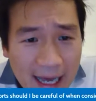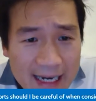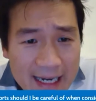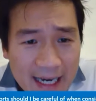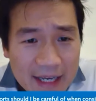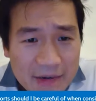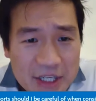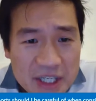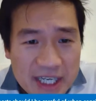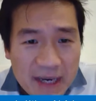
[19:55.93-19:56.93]
Another
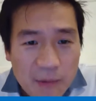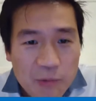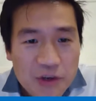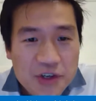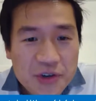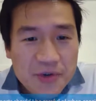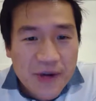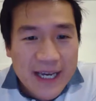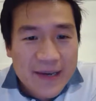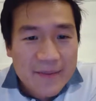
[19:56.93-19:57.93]
question here. Would you
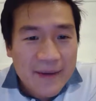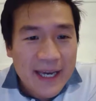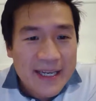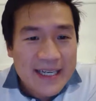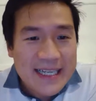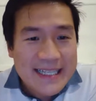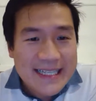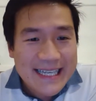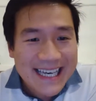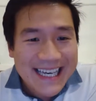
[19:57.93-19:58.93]
recommend
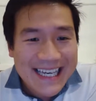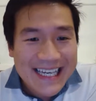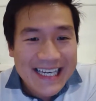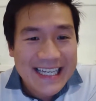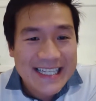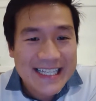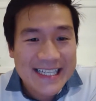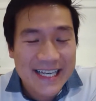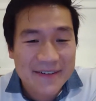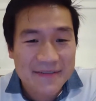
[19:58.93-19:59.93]
tea instead